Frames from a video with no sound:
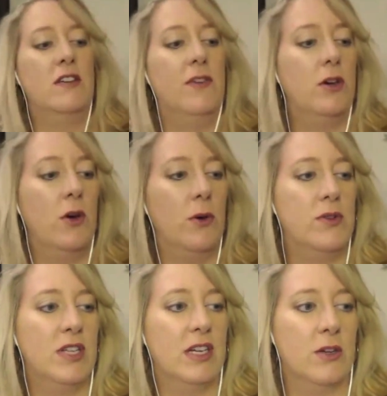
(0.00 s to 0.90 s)
if you go
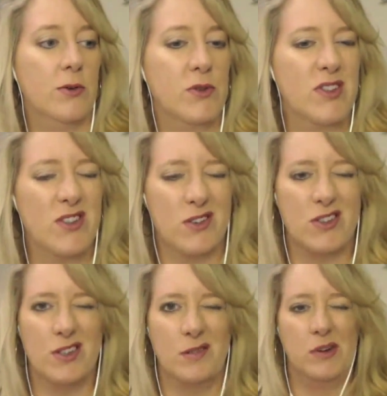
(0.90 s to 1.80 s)
to the grocery store or
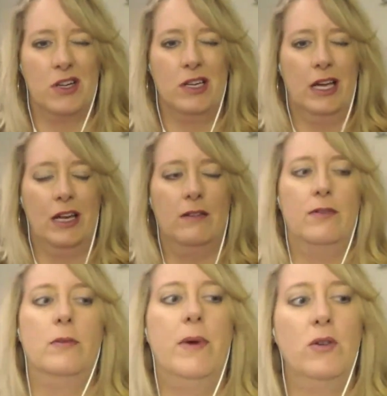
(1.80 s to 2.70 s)
something you're going to get it
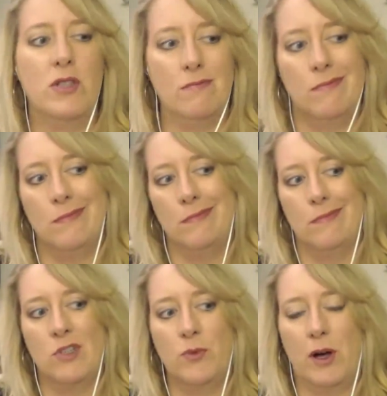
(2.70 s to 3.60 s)
for about
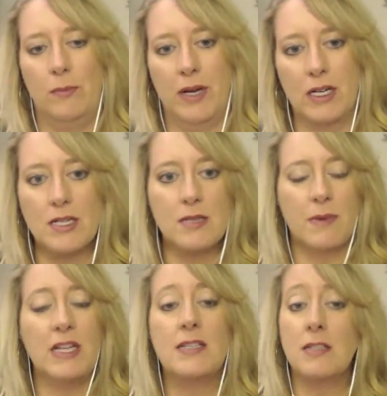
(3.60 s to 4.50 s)
12 bucks,
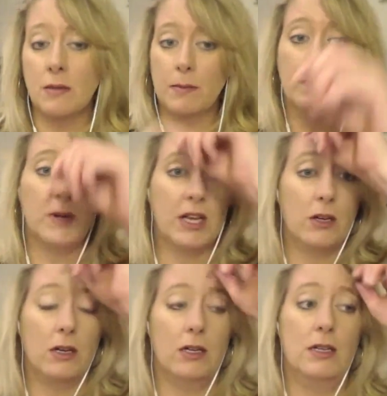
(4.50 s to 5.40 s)
but it's still pretty
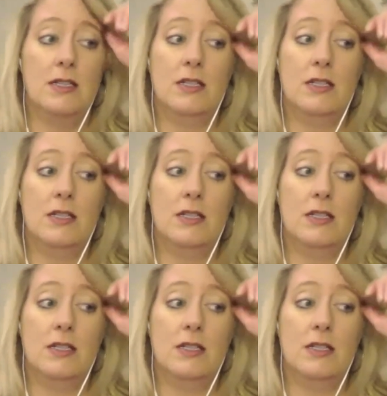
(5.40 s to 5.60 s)
good. It's